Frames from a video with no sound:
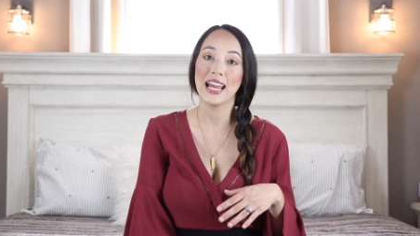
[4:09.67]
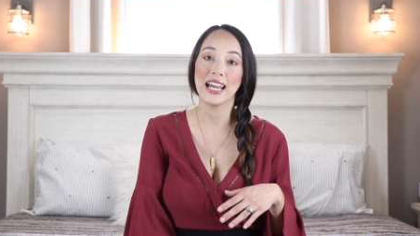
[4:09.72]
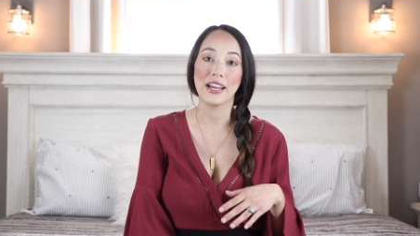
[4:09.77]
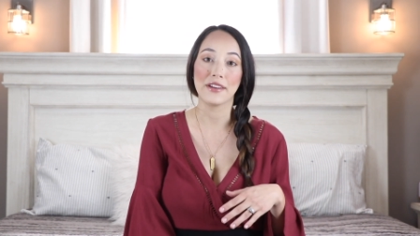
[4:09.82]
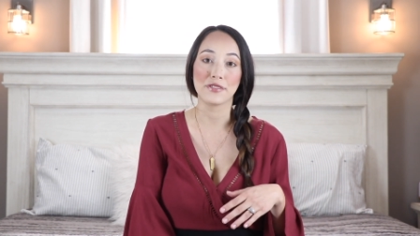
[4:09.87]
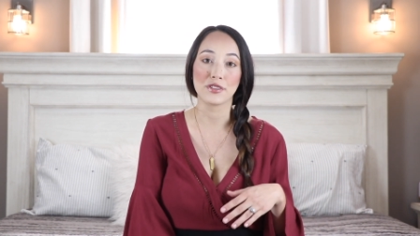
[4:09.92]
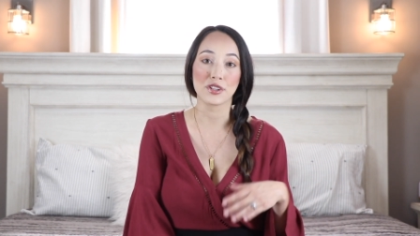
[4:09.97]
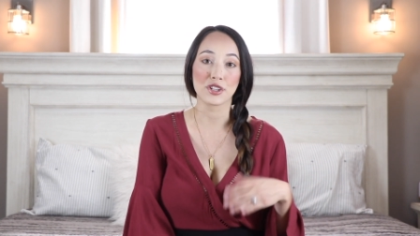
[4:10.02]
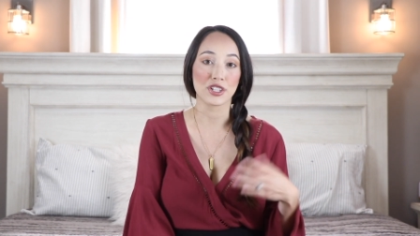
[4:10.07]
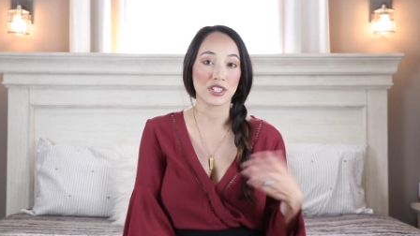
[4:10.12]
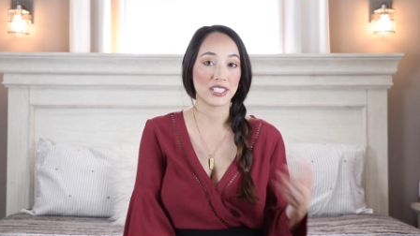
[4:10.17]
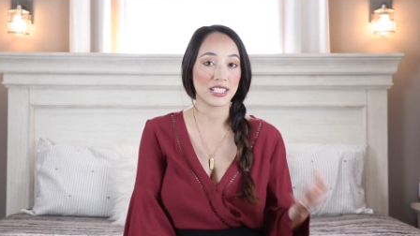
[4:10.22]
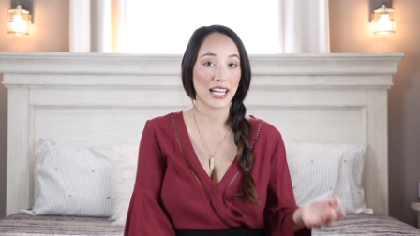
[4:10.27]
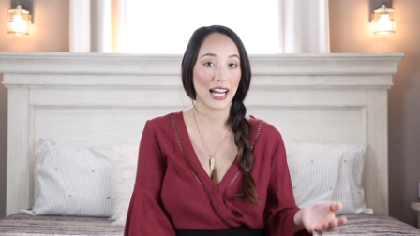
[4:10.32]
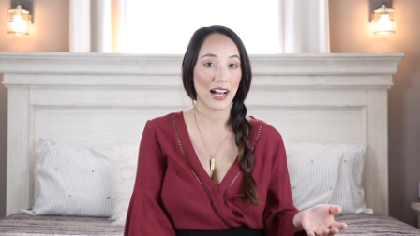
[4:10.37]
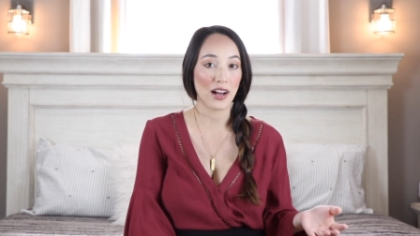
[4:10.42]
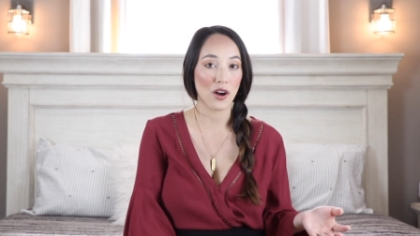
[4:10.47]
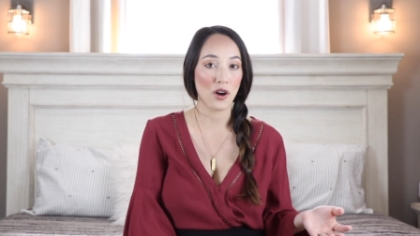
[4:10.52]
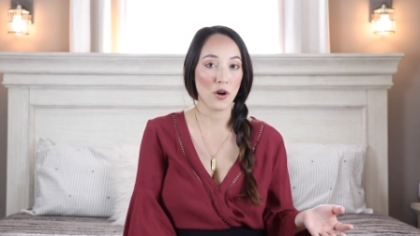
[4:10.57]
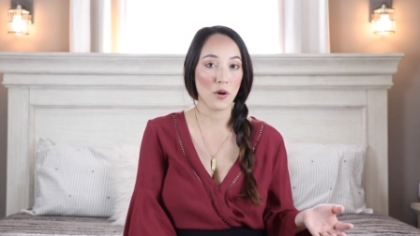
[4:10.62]
If you're a
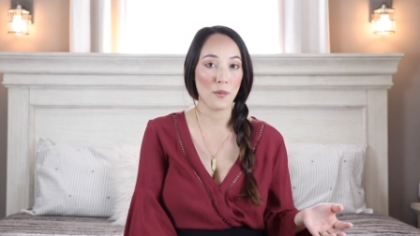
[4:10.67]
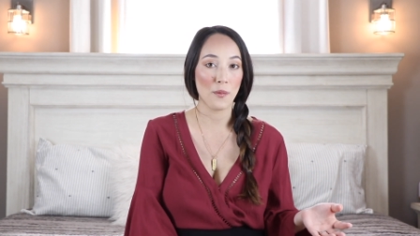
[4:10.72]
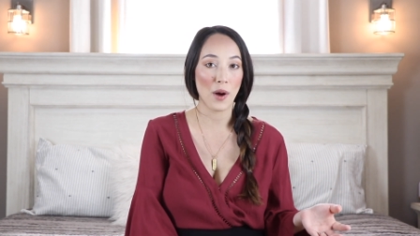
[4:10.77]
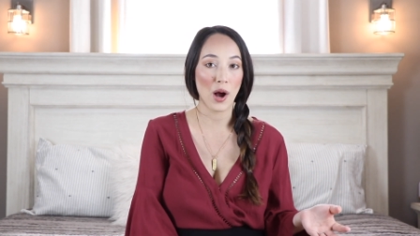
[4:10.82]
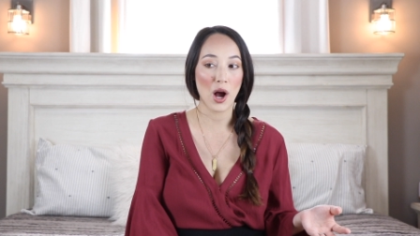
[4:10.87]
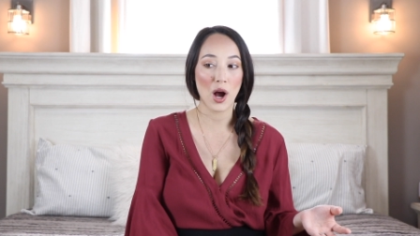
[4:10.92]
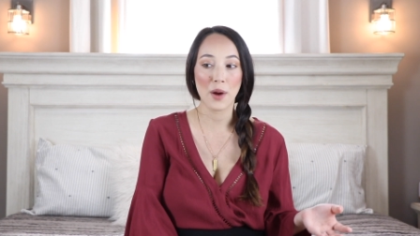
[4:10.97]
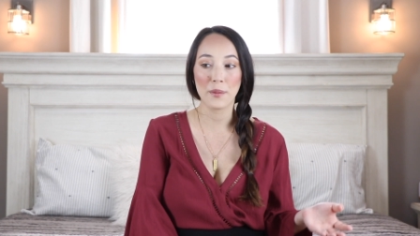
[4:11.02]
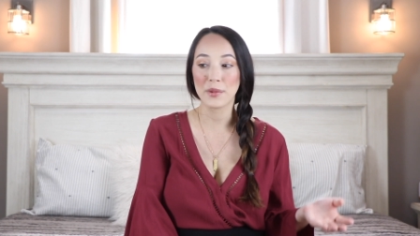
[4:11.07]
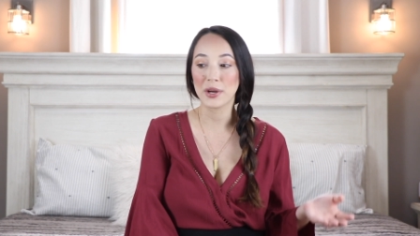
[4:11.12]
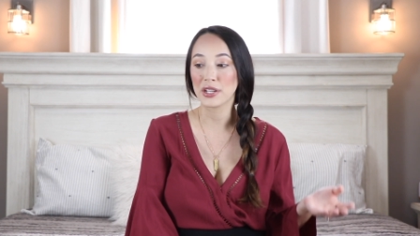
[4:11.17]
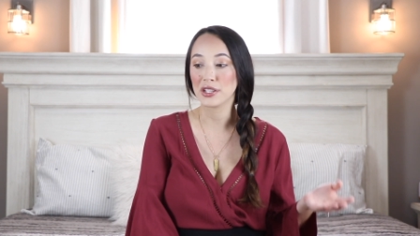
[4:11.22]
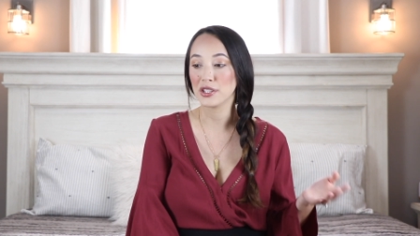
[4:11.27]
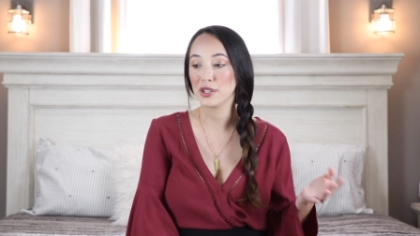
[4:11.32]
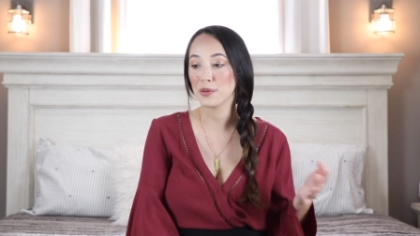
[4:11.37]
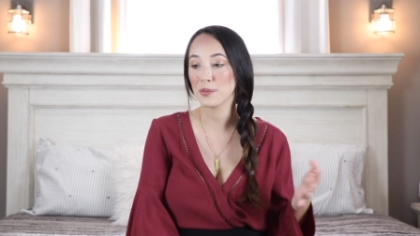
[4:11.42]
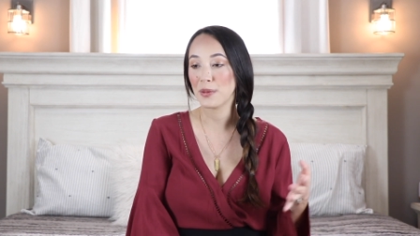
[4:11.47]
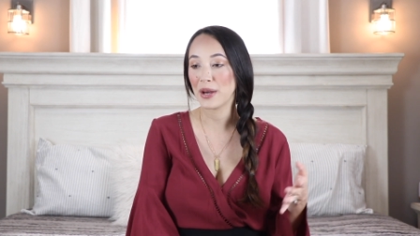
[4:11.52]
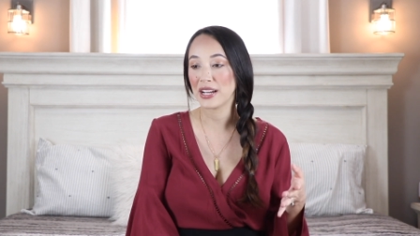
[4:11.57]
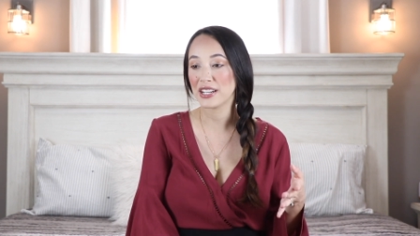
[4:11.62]
stay-at-home mom,
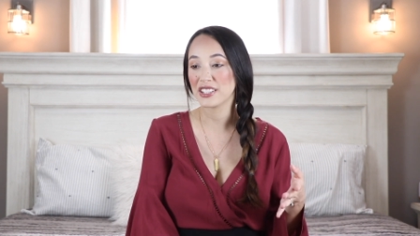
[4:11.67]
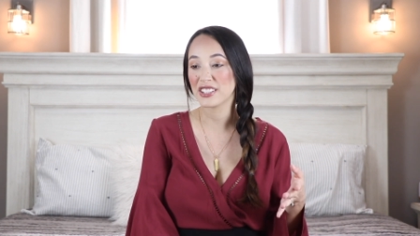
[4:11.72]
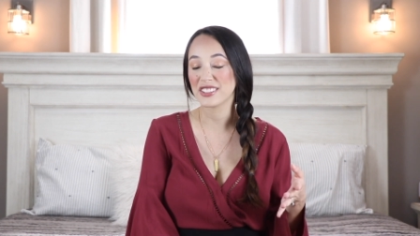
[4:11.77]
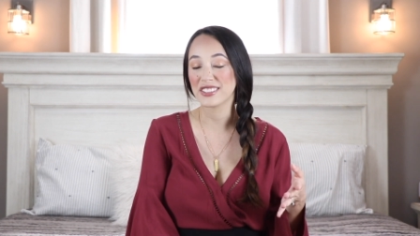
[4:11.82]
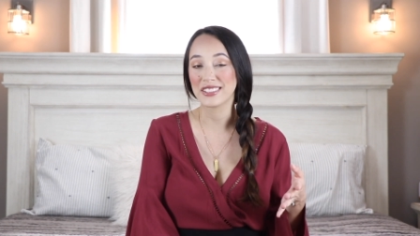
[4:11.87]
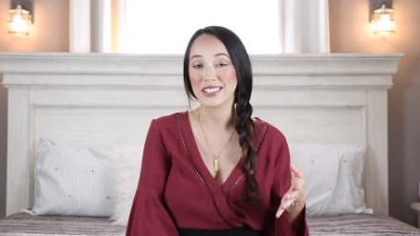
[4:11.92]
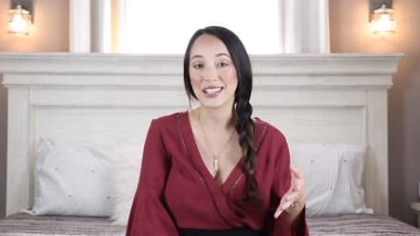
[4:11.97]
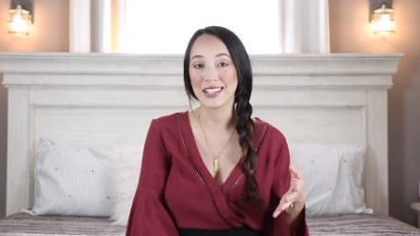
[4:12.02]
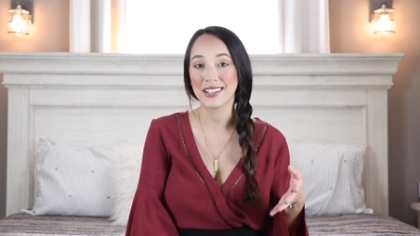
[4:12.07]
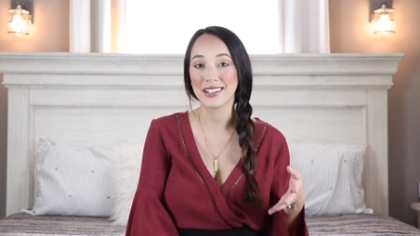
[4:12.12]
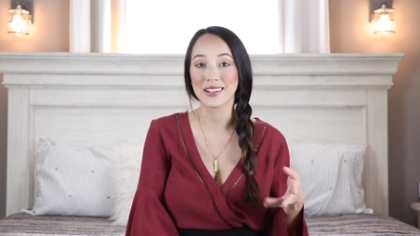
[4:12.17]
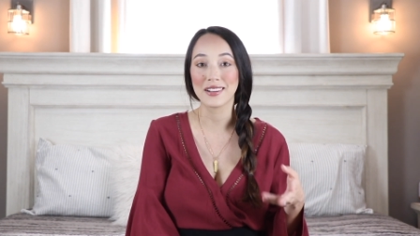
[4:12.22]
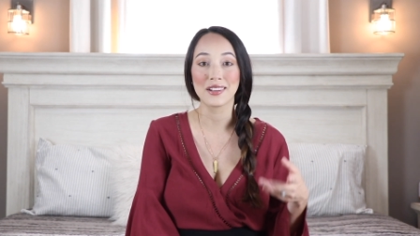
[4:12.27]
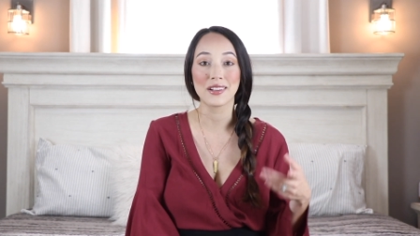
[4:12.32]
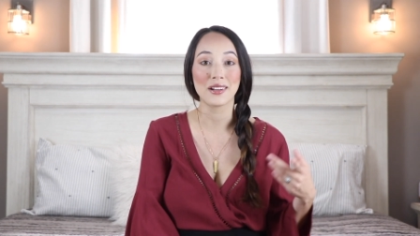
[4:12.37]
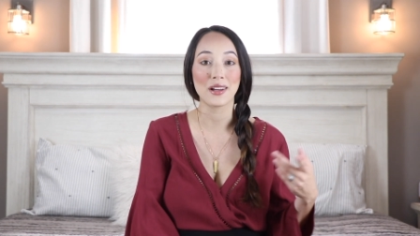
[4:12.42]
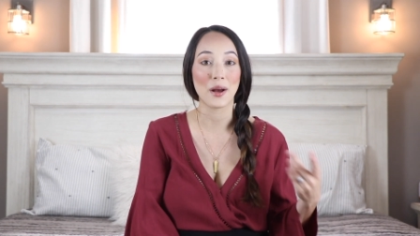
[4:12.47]
you may just need